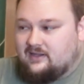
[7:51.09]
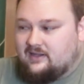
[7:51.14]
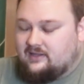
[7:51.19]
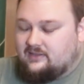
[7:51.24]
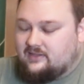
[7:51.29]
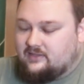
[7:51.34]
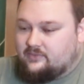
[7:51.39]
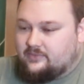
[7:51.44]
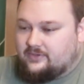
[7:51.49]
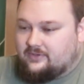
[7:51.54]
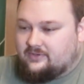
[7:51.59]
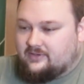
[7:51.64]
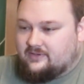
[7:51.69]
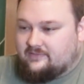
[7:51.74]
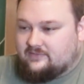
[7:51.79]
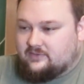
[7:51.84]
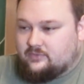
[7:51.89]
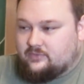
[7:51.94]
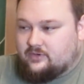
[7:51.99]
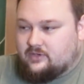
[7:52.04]
and then we don't
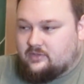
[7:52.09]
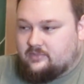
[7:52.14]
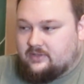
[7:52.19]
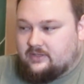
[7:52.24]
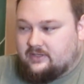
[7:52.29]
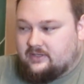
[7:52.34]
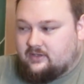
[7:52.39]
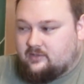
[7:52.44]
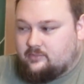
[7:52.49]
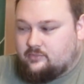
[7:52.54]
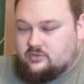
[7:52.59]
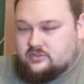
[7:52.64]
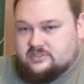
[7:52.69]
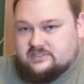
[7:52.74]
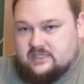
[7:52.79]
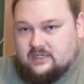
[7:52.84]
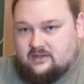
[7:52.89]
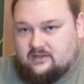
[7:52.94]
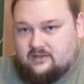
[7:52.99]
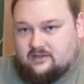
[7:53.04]
have to worry about any more
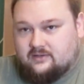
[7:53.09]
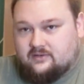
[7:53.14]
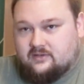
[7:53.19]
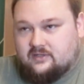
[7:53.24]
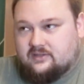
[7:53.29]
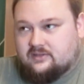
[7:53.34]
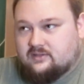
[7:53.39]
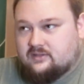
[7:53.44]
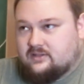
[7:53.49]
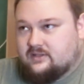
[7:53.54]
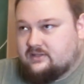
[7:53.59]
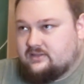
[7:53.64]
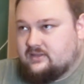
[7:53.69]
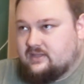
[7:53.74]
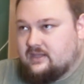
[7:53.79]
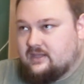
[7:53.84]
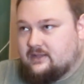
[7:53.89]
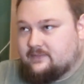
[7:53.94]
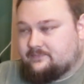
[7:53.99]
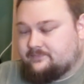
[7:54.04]
settling or anything like
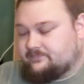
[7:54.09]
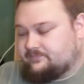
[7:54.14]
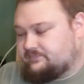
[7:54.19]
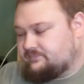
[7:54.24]
that.